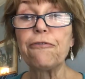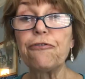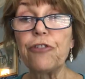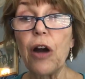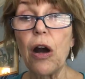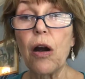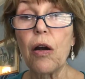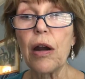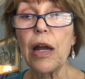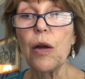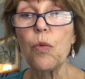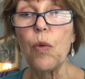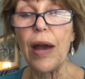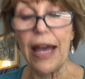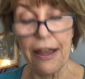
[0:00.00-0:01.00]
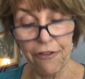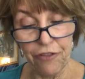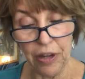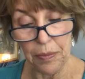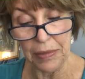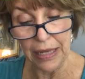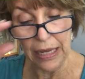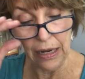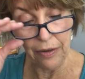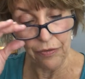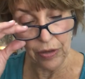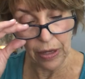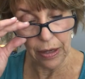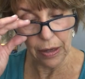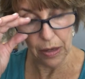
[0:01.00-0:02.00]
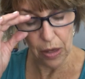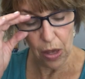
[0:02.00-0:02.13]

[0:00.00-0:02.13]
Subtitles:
far away from Nineveh.